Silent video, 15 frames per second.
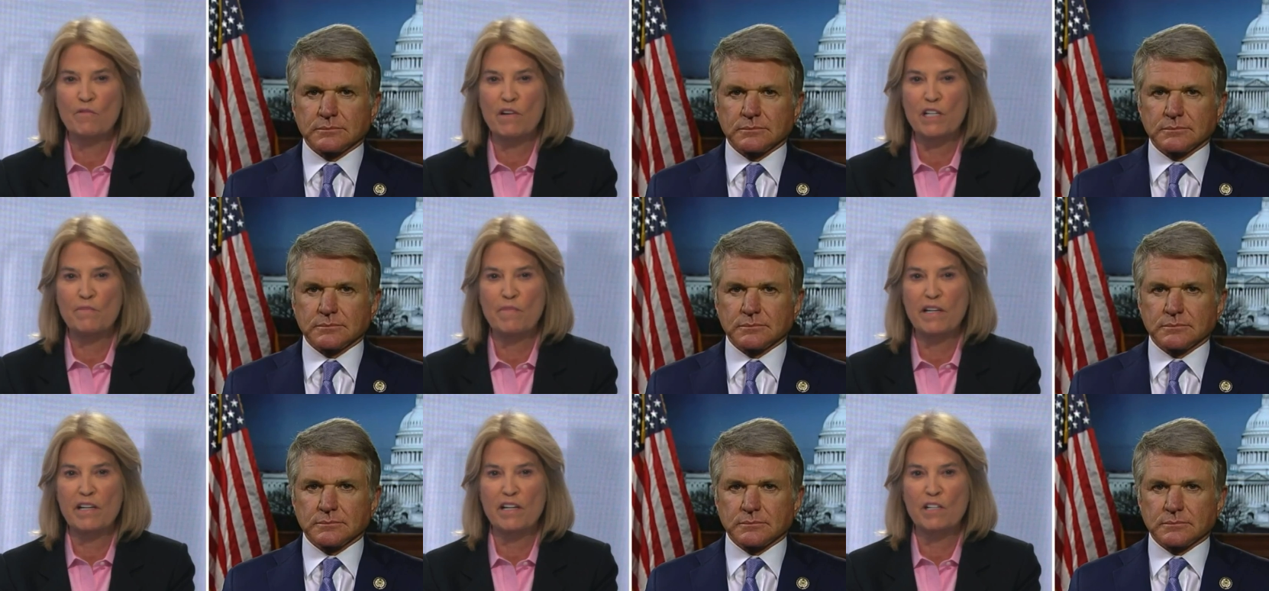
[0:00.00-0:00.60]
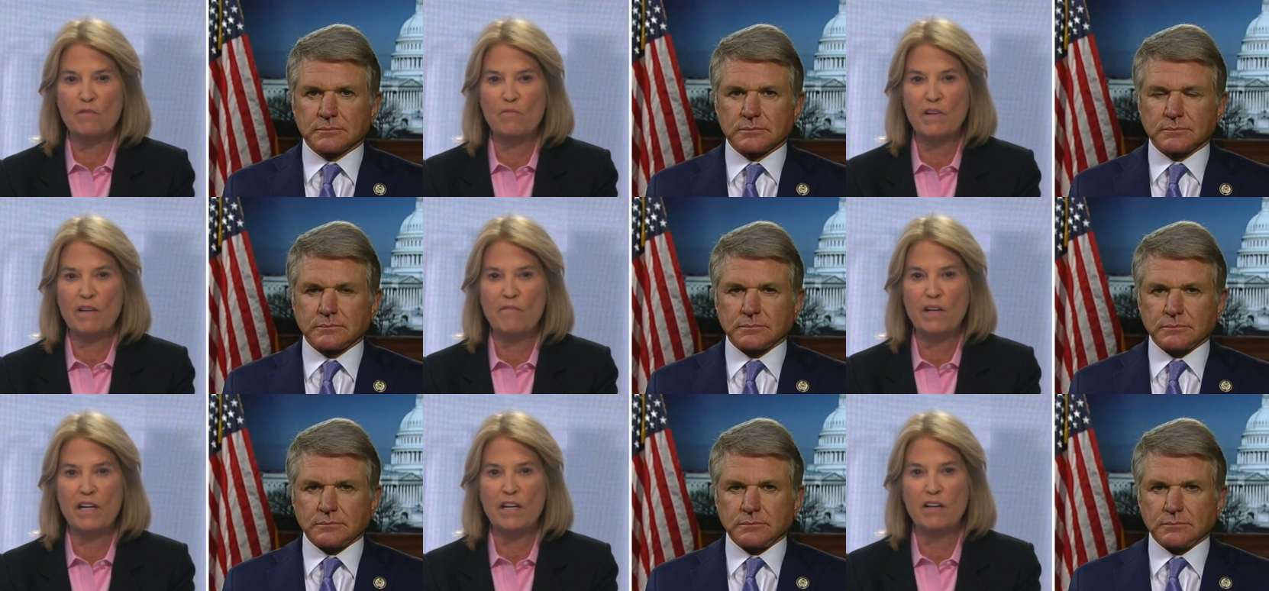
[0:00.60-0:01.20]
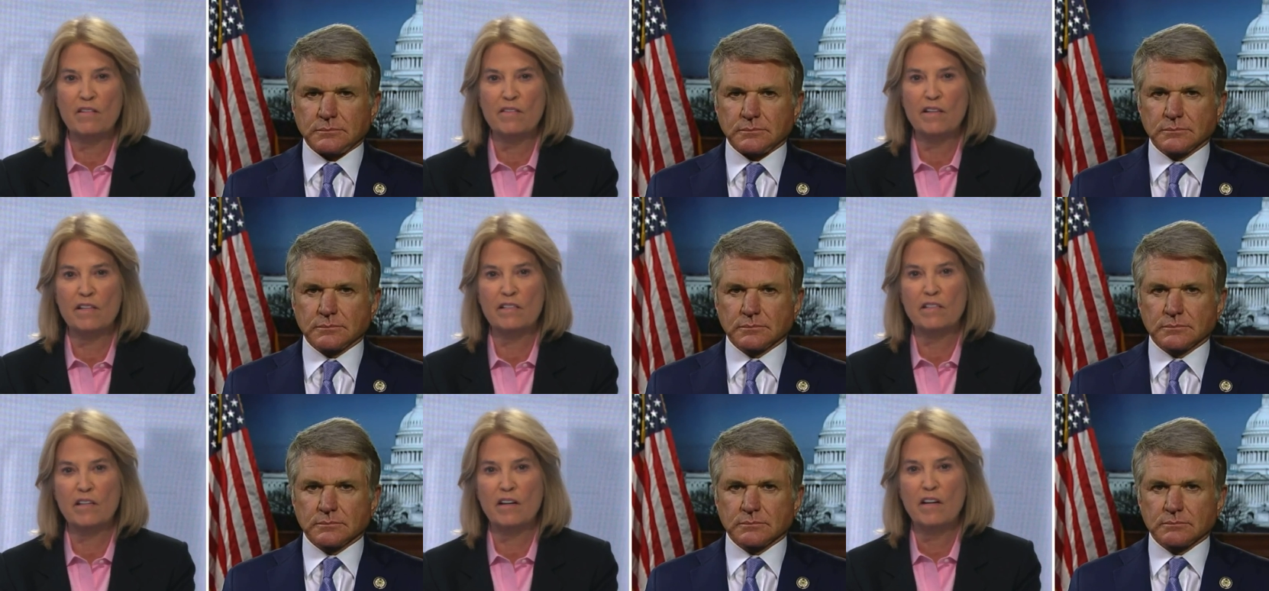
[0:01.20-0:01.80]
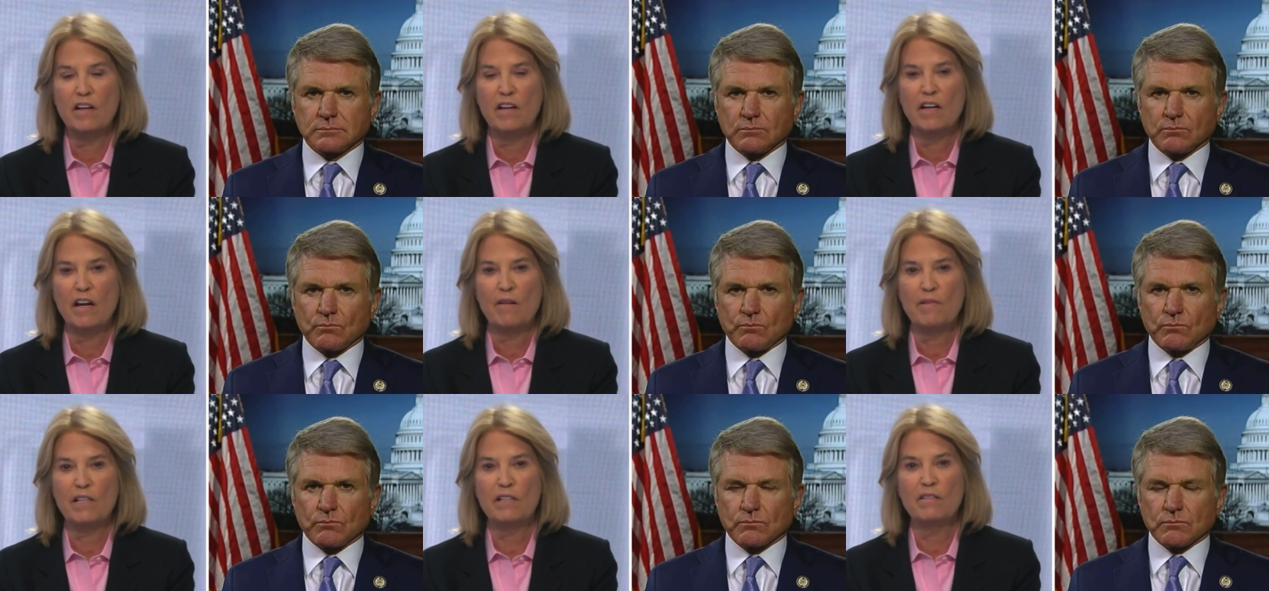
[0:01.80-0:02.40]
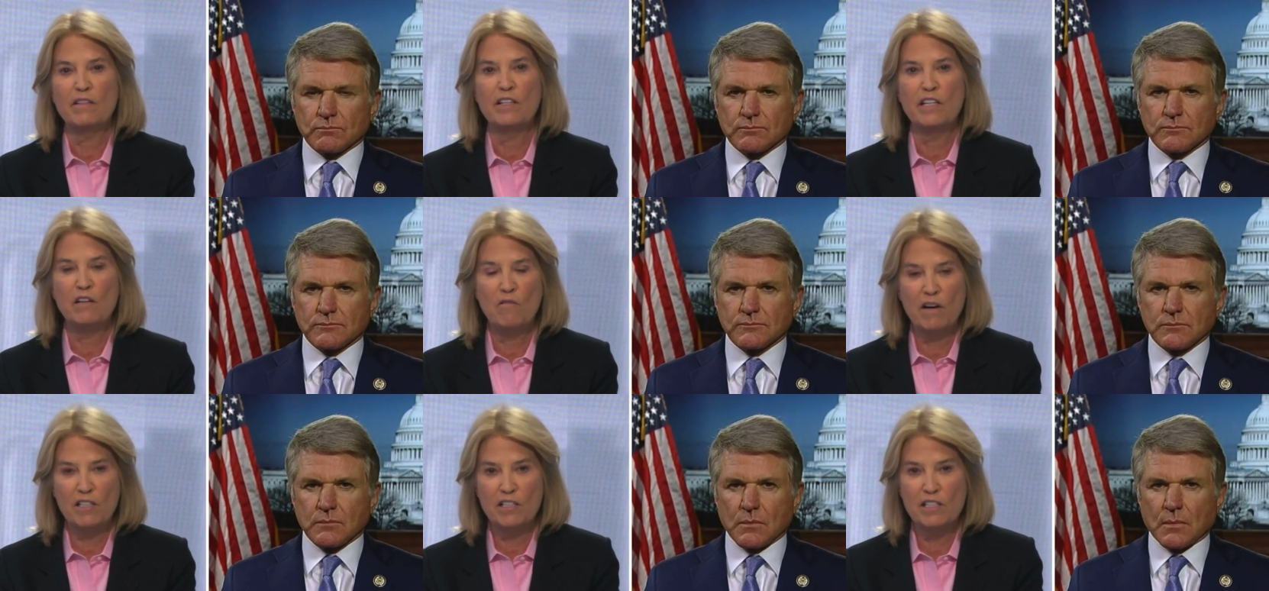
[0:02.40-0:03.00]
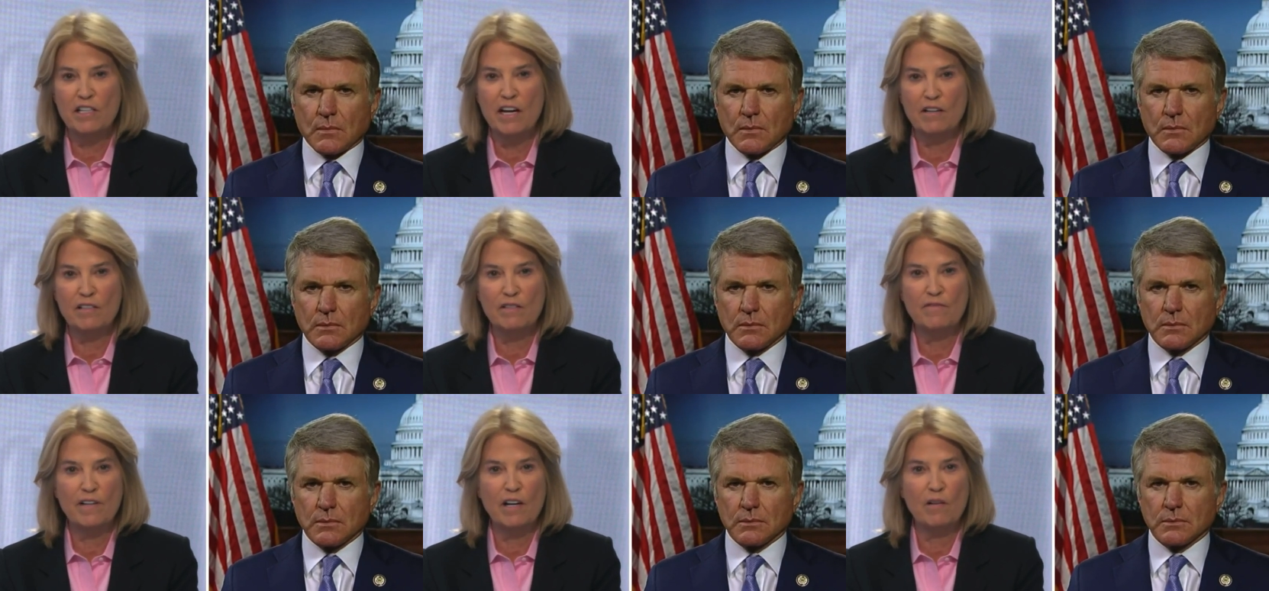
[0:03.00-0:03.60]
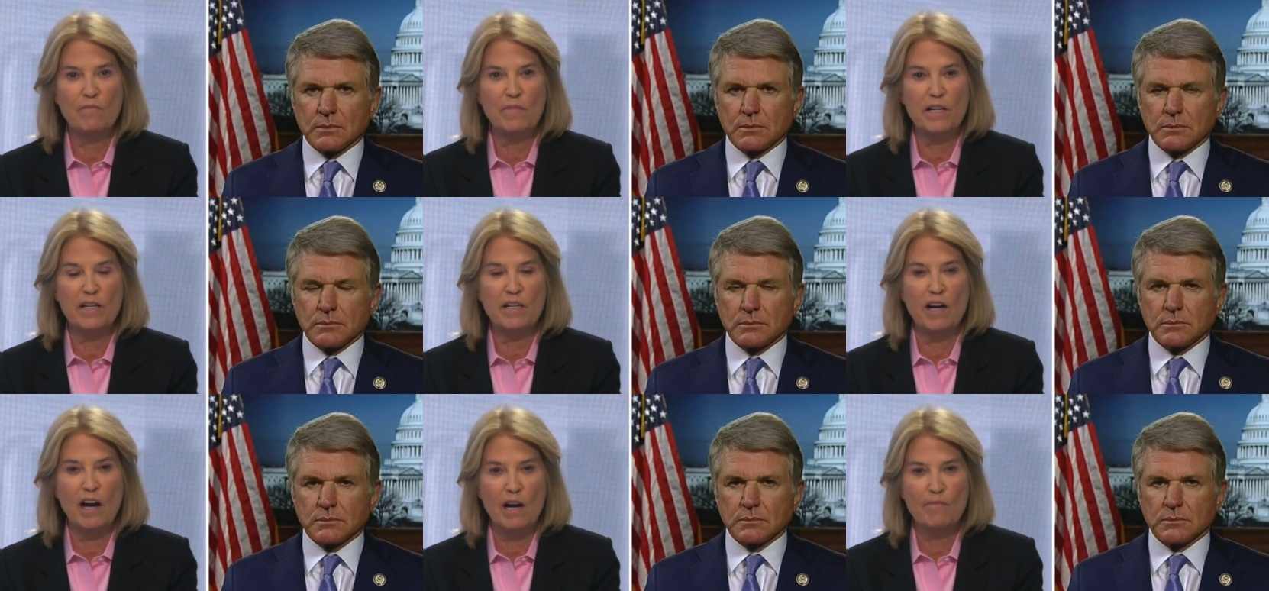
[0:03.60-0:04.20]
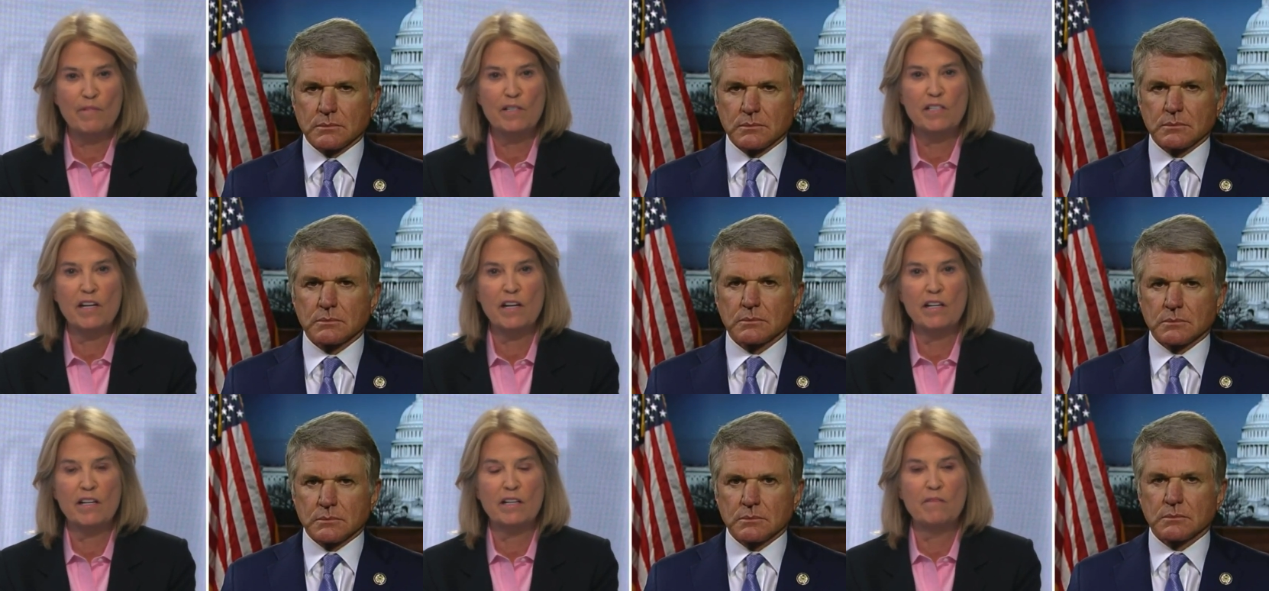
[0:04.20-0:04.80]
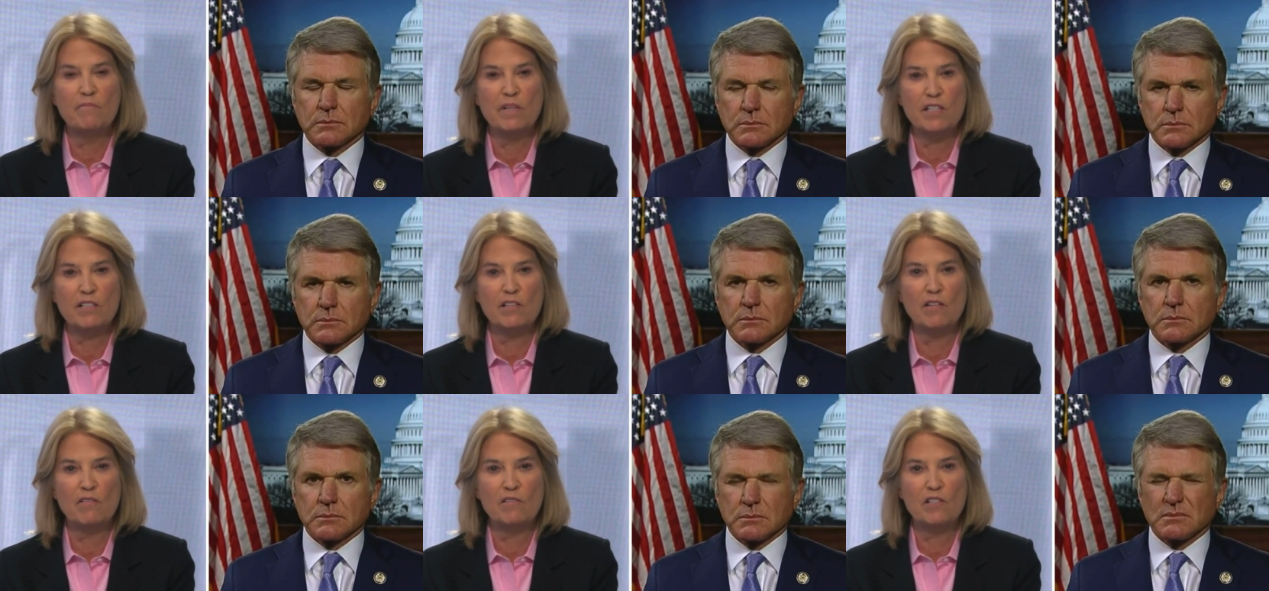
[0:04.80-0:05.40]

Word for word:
Speaker 1: race? Because we, we hear that, uh, I mean, the U.S. is now developing a hypersonic missile.